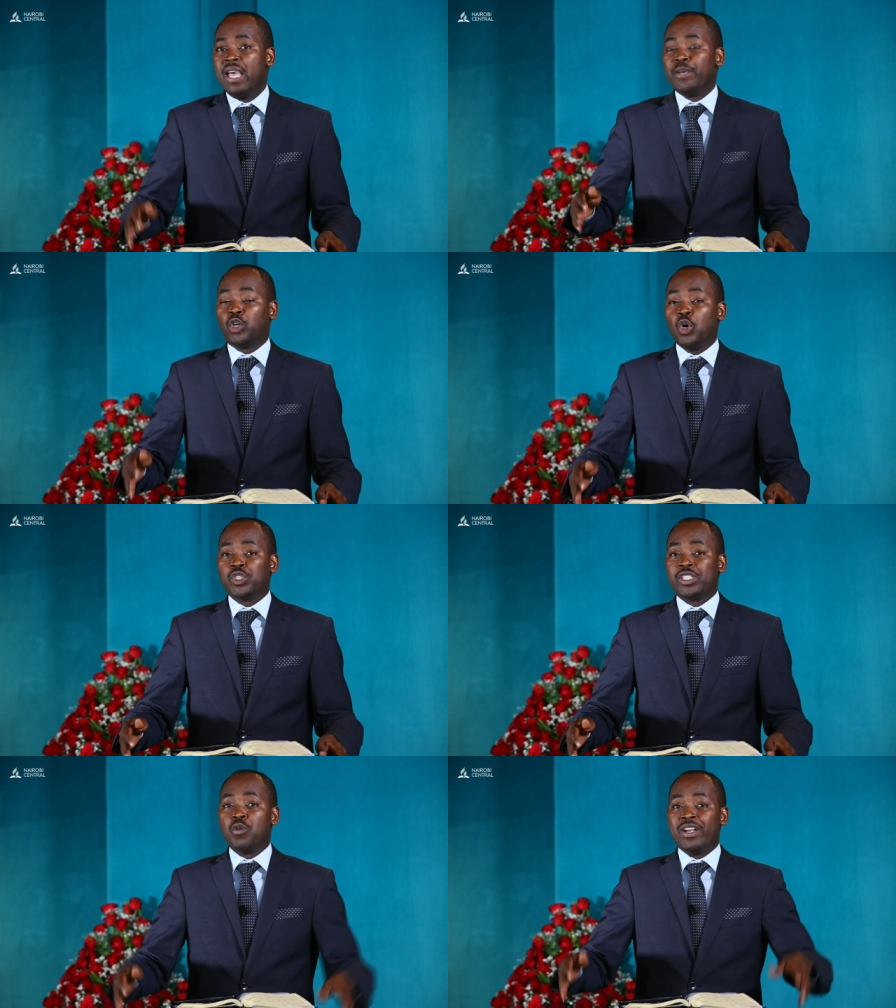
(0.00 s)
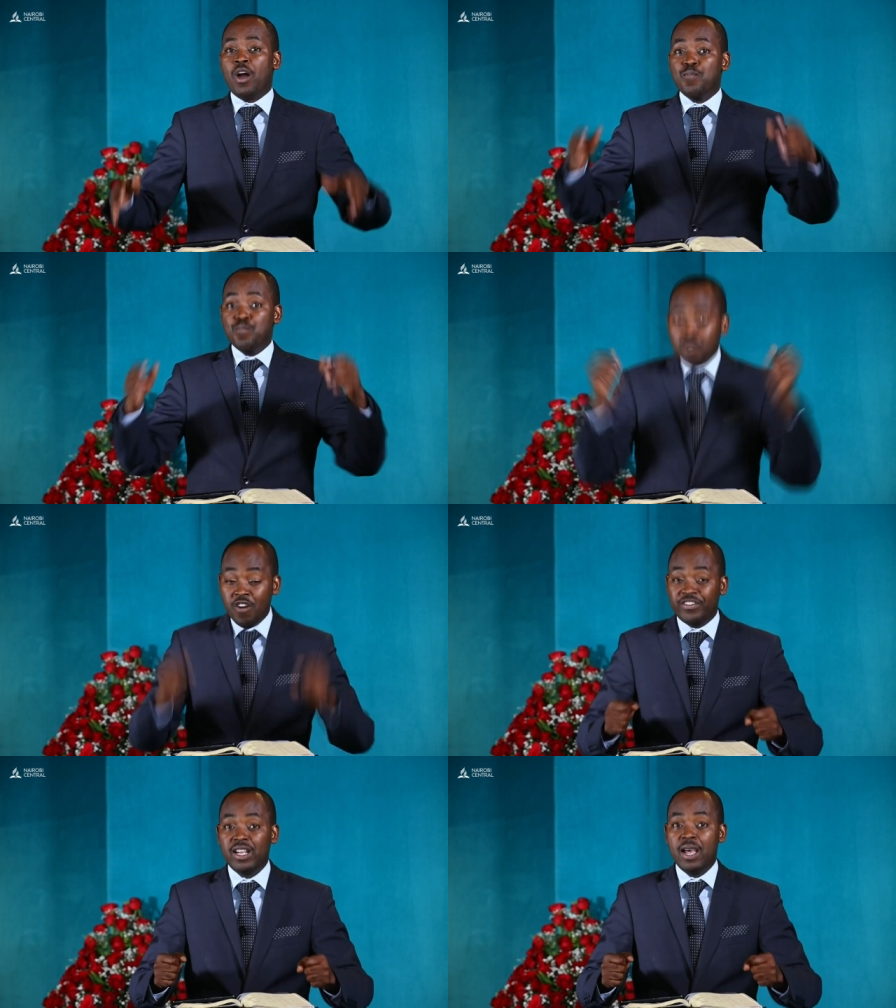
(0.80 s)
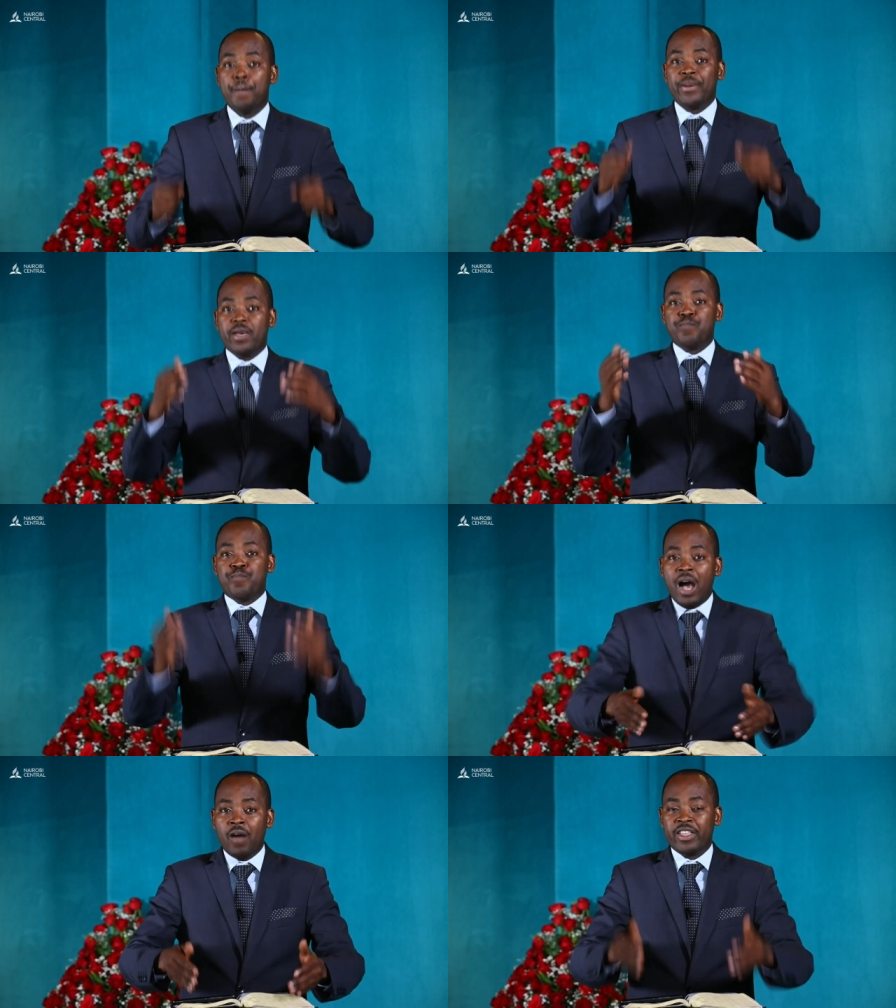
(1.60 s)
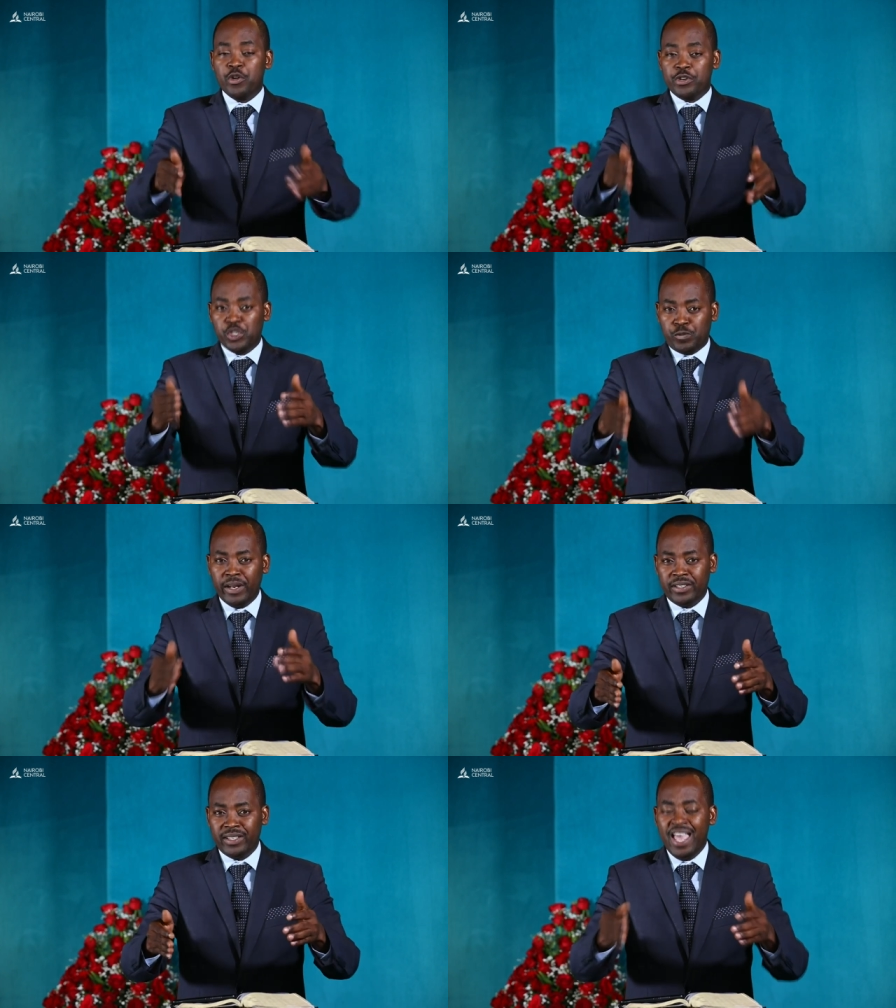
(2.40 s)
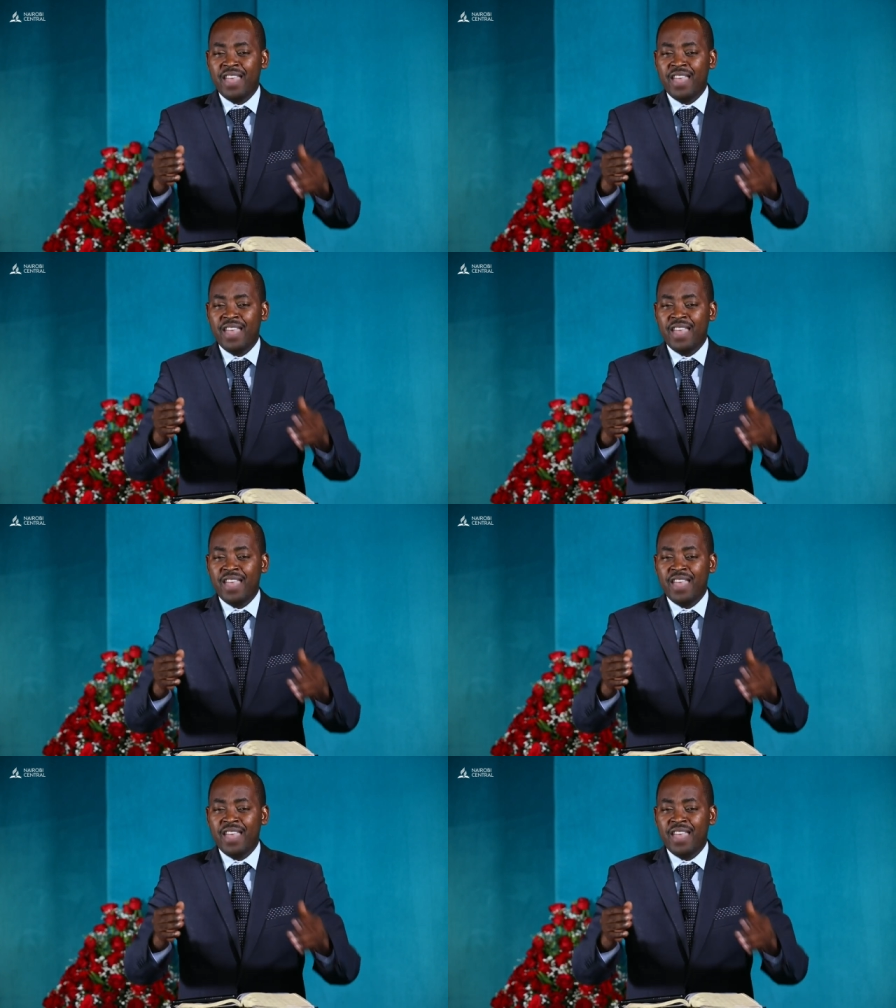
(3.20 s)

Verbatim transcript: because they were now moved by the power of the Holy Spirit.